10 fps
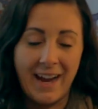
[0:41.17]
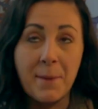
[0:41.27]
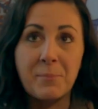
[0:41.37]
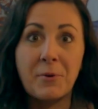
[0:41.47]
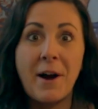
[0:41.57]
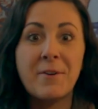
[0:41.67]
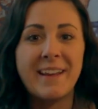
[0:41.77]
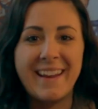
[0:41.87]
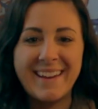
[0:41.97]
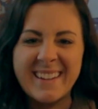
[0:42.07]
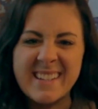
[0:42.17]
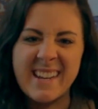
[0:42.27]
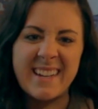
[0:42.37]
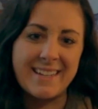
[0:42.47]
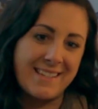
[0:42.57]
I'm proud and
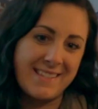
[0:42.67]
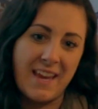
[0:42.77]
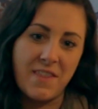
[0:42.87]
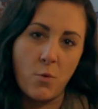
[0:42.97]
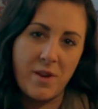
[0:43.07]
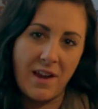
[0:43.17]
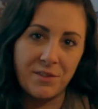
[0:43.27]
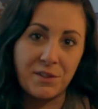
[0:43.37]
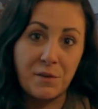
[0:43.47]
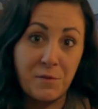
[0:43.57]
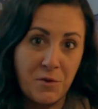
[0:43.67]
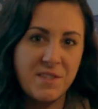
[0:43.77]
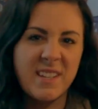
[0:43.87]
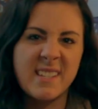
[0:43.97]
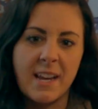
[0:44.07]
excited to say that we held our
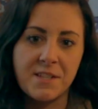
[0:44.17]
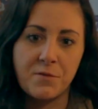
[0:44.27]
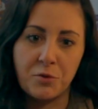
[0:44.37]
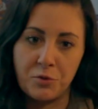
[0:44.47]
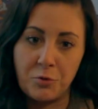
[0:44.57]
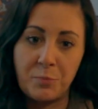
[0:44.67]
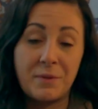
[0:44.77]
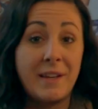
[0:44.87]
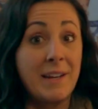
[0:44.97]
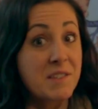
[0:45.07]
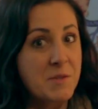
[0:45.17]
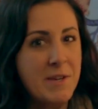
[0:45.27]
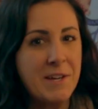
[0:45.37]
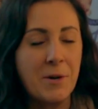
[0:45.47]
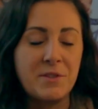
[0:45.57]
first successful group in
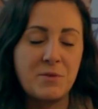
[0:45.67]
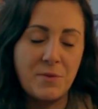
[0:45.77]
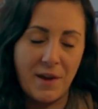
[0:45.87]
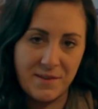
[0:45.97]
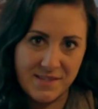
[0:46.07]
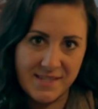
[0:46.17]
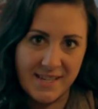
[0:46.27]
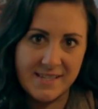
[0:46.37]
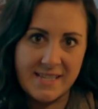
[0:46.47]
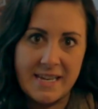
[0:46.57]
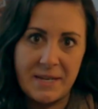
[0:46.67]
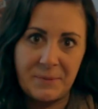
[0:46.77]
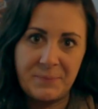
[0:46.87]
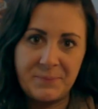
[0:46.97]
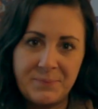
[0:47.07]
Oswego in 2016.
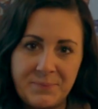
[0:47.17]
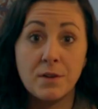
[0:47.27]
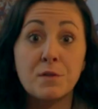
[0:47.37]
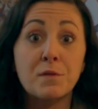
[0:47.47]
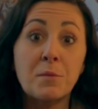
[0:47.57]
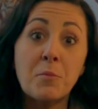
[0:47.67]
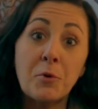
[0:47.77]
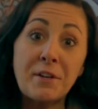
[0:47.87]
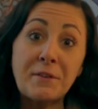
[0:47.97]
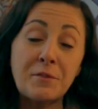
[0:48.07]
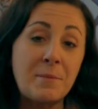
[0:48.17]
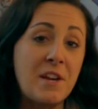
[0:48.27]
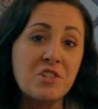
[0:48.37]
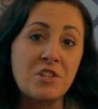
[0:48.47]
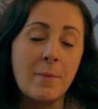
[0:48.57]
For more
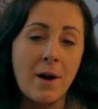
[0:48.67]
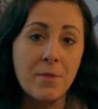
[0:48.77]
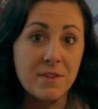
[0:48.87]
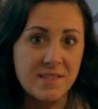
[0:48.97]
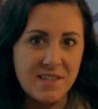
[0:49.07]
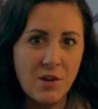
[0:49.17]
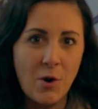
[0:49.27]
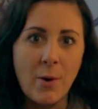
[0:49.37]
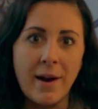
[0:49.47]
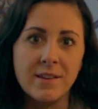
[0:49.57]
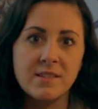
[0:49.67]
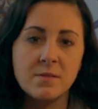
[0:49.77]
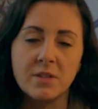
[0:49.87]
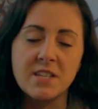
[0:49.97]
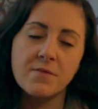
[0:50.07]
information about the COS,
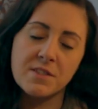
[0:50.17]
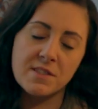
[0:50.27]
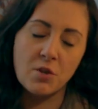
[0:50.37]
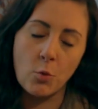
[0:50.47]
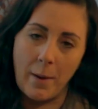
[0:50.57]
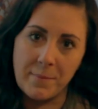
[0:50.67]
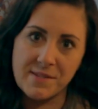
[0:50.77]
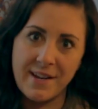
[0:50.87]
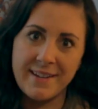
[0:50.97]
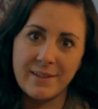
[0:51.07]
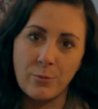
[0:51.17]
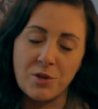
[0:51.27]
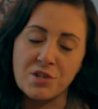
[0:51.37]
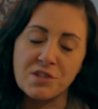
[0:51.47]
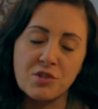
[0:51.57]
please visit their website,
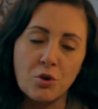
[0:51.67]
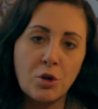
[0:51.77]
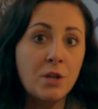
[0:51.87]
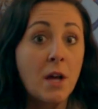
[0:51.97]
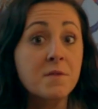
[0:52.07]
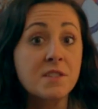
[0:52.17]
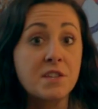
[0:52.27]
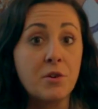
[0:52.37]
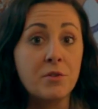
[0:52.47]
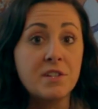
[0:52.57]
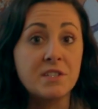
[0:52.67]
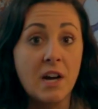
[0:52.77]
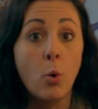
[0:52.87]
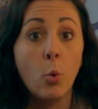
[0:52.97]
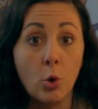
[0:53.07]
which is
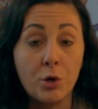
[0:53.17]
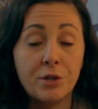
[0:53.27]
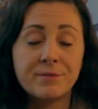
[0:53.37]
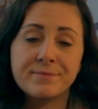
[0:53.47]
circleofsecurity.org.